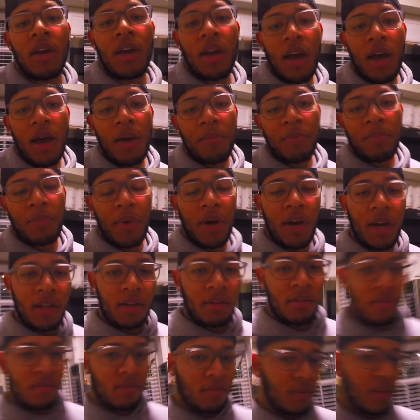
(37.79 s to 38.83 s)
Um,
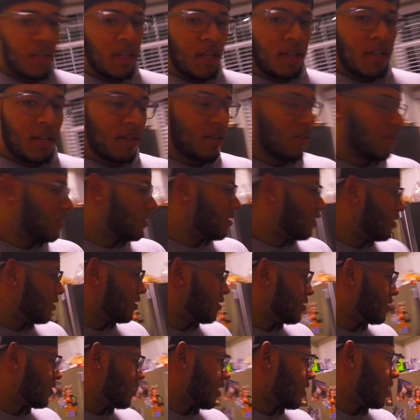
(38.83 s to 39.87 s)
but
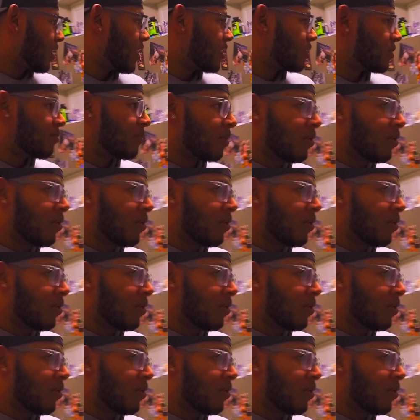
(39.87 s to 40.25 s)
since I last